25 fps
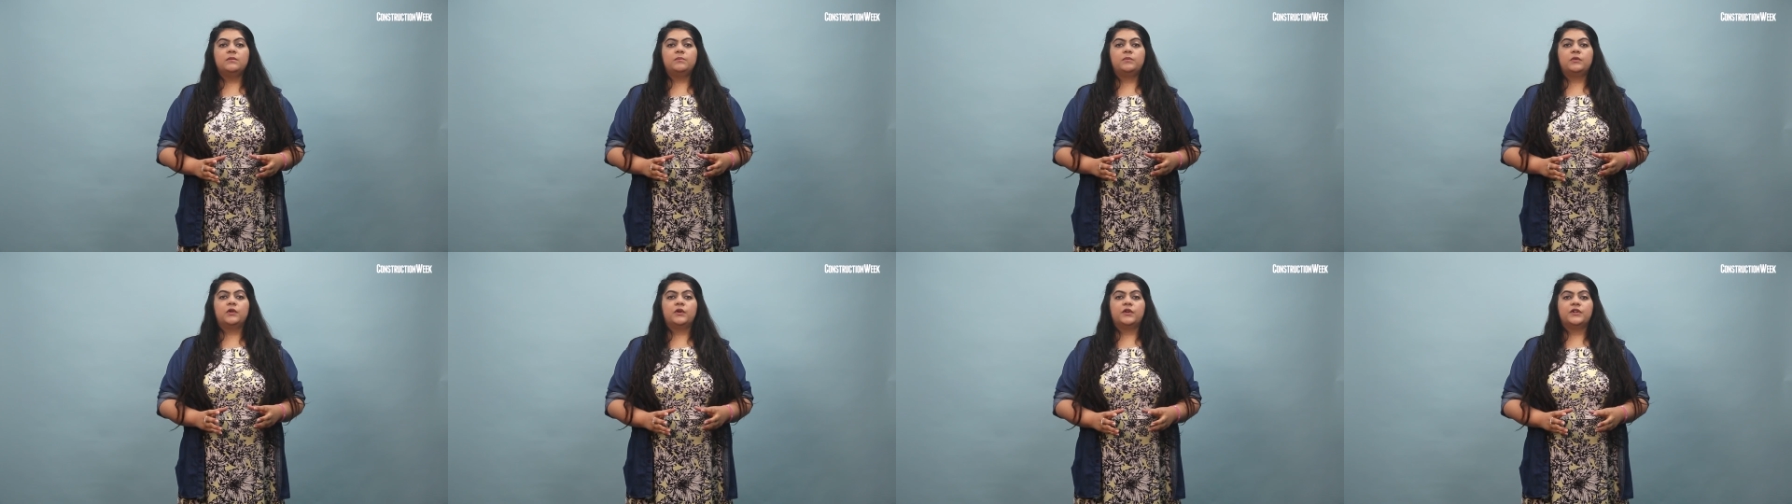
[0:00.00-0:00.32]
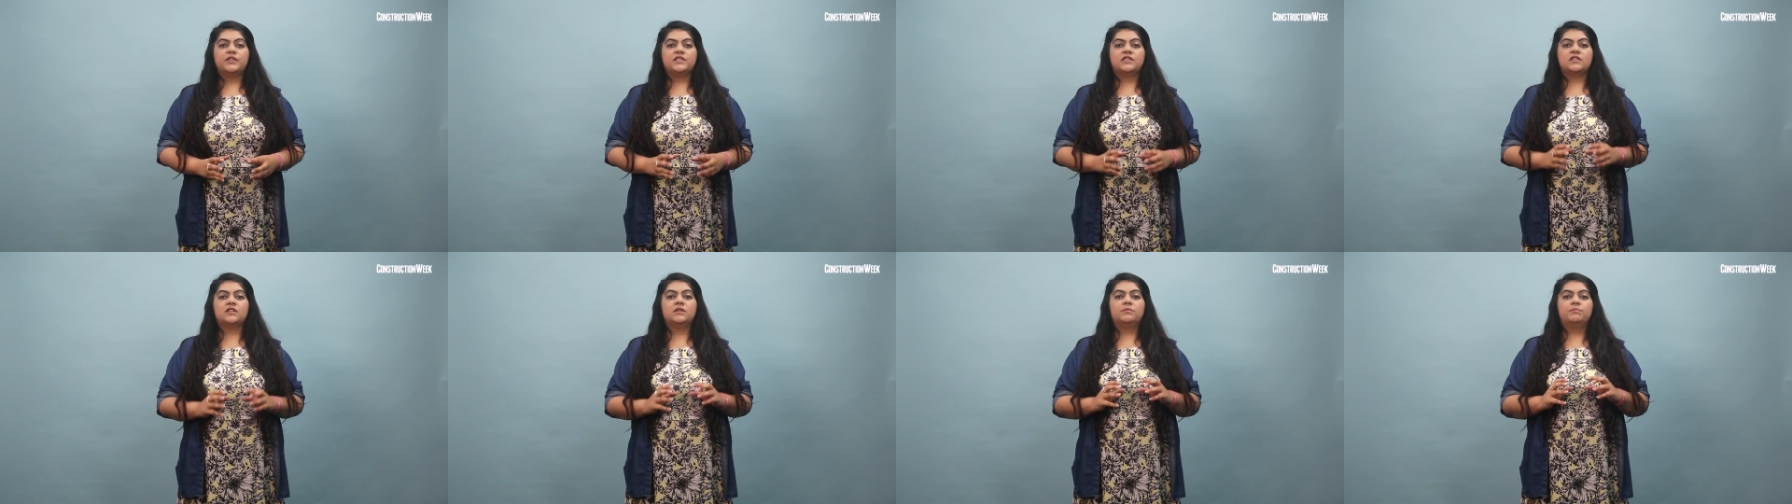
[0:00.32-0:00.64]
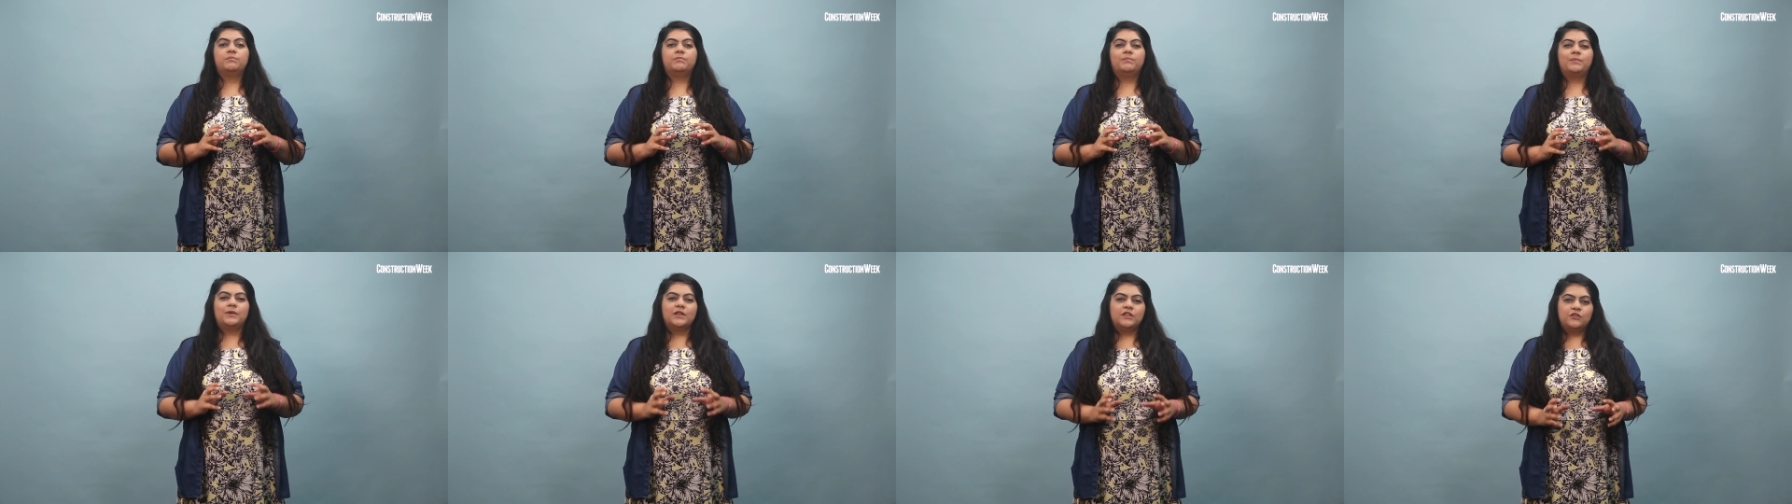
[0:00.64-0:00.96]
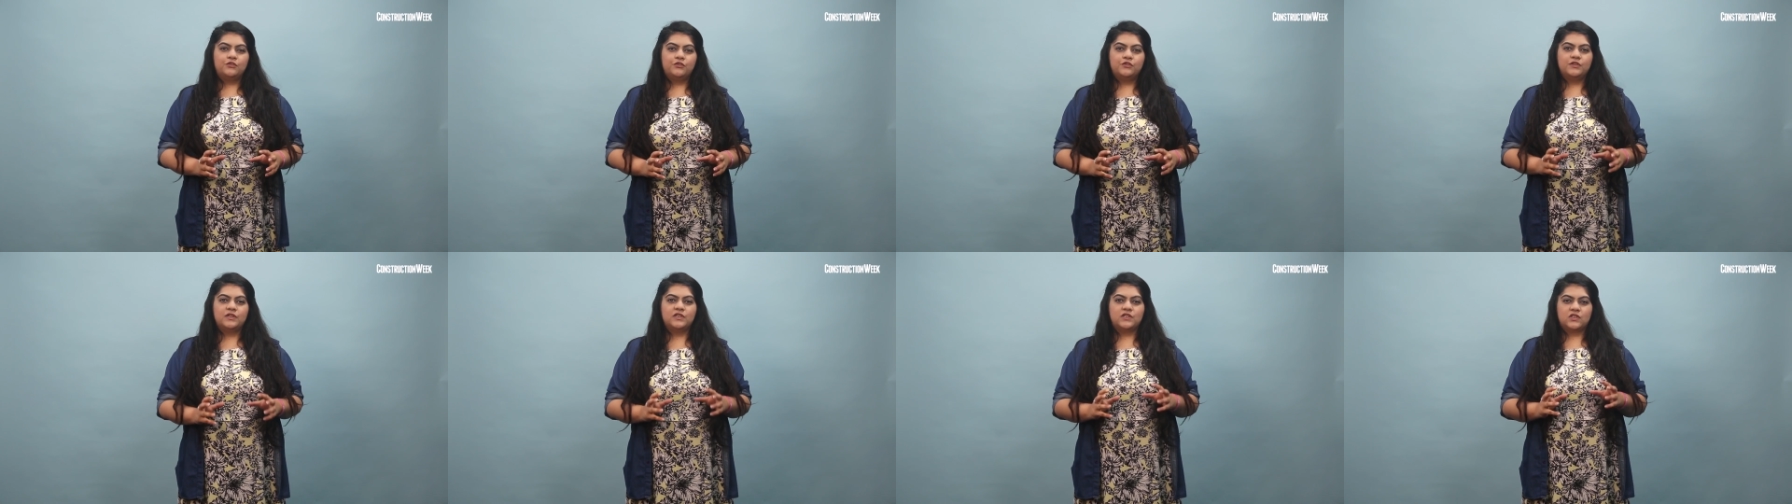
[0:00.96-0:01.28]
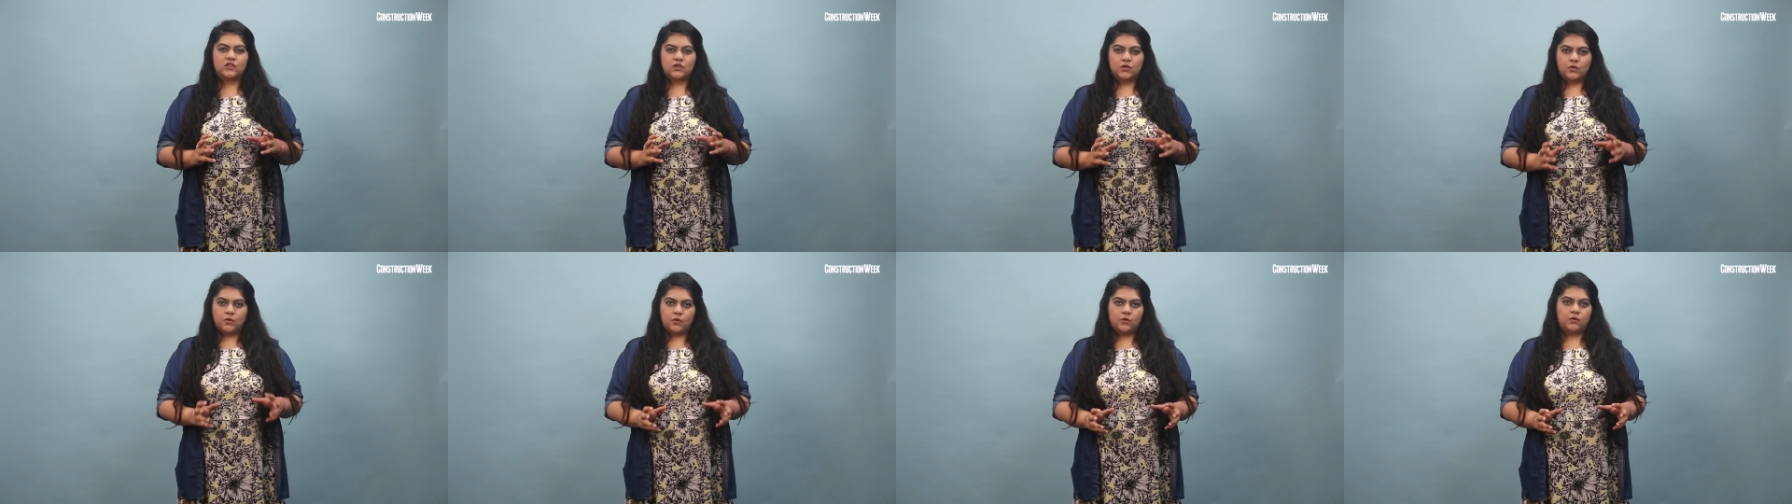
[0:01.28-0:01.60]
employs a
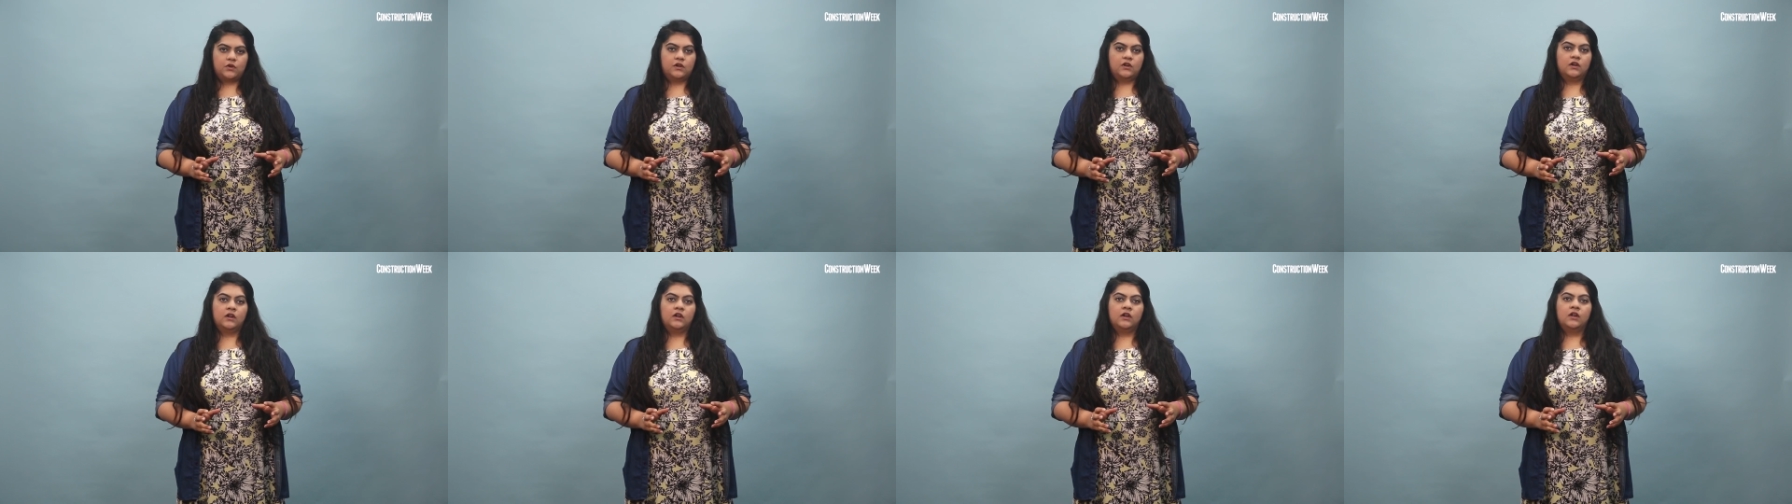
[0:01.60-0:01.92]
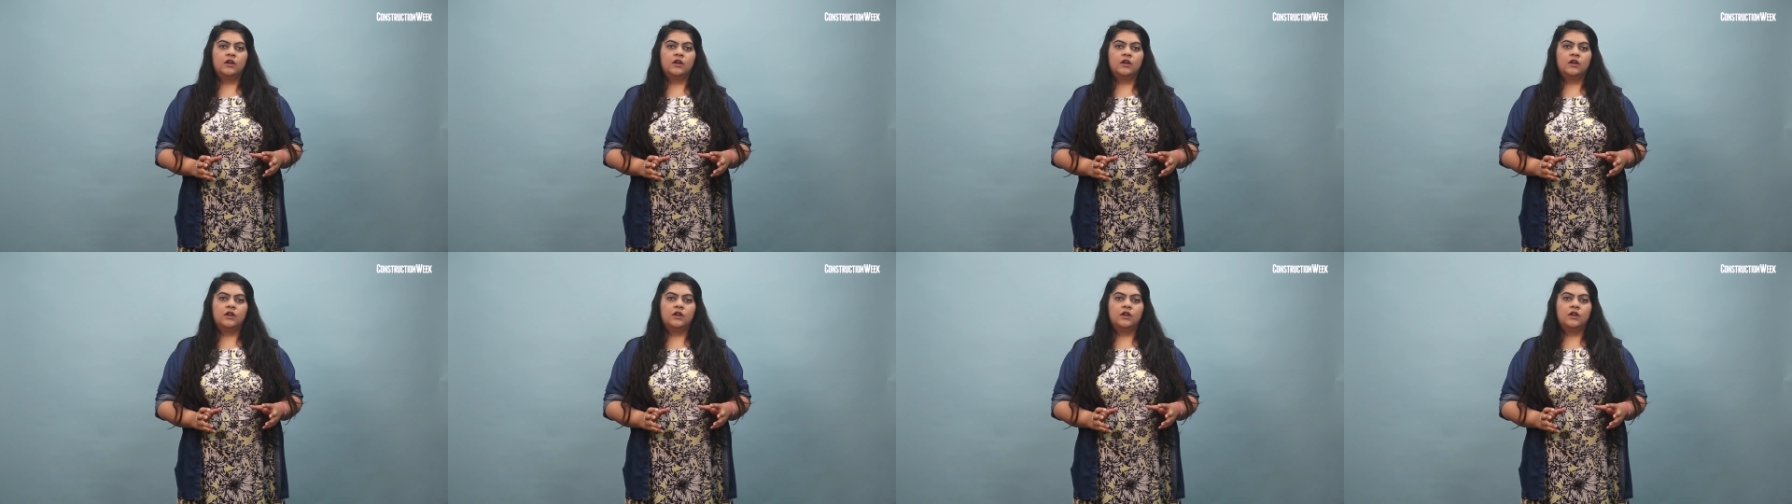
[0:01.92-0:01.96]
buttressed core,